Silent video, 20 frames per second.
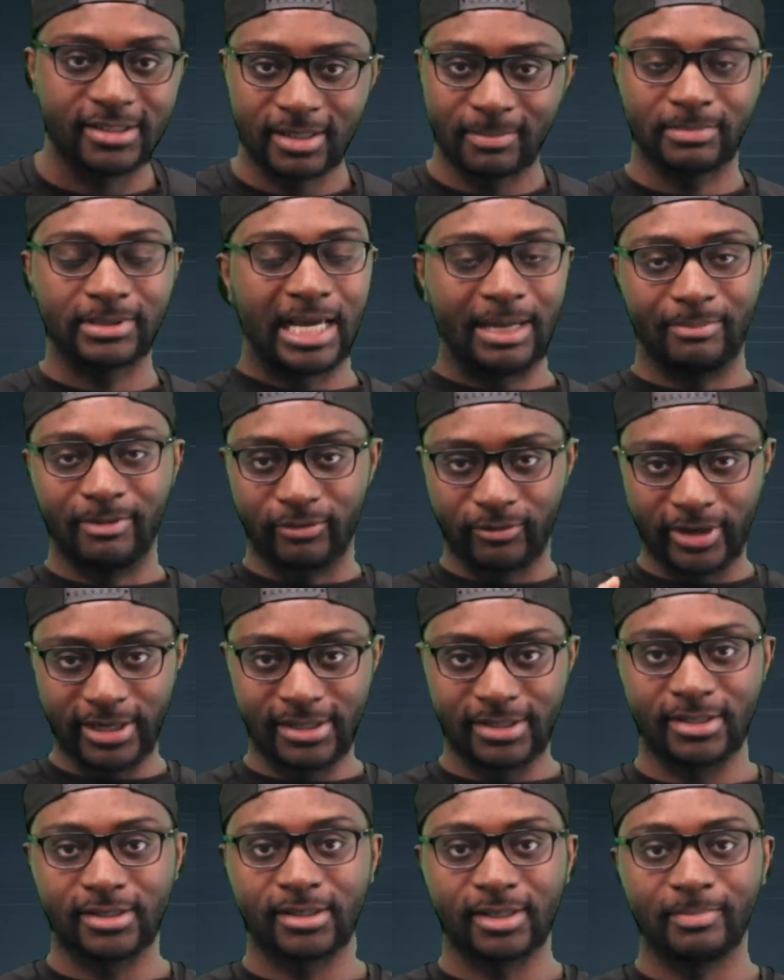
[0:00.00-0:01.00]
some type of
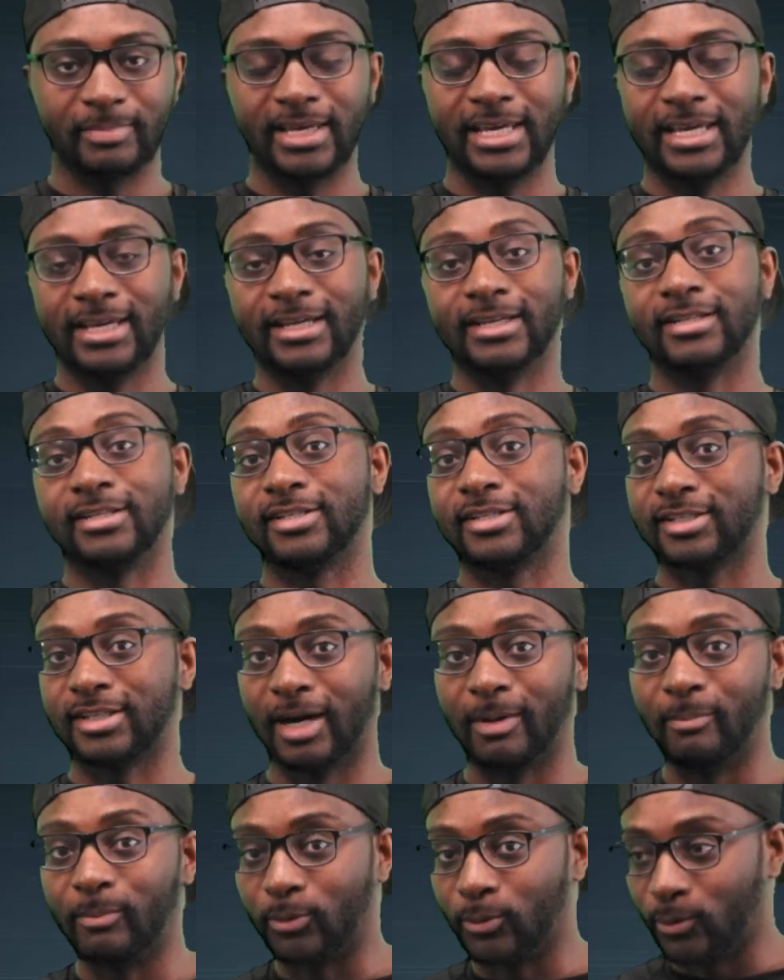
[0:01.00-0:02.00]
racism in
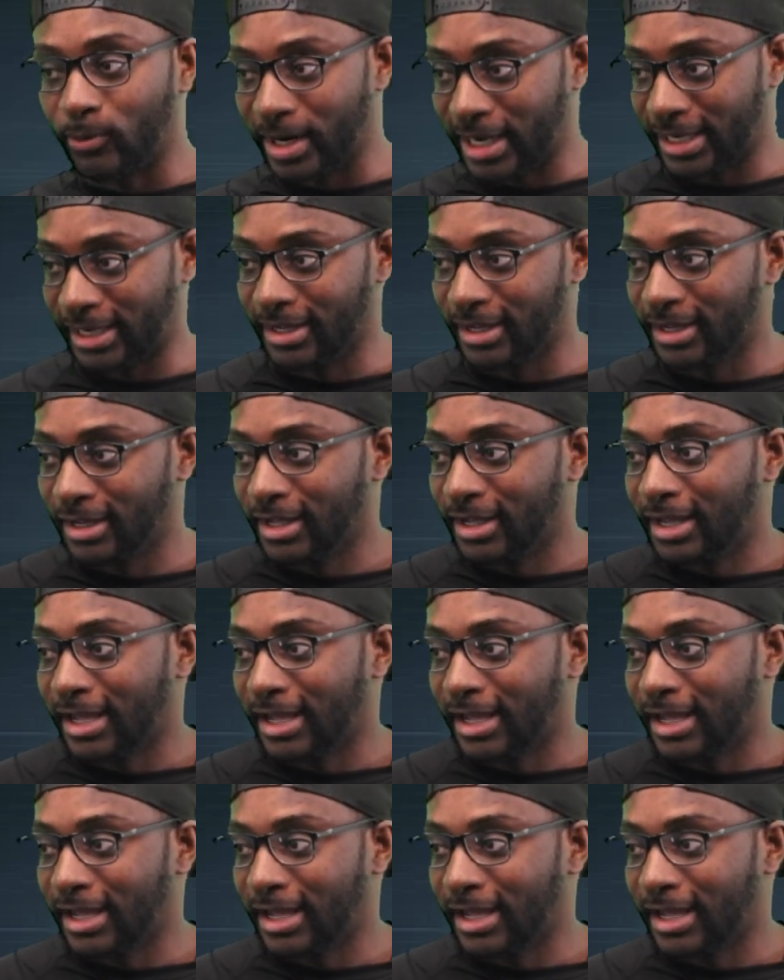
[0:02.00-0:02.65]
some way.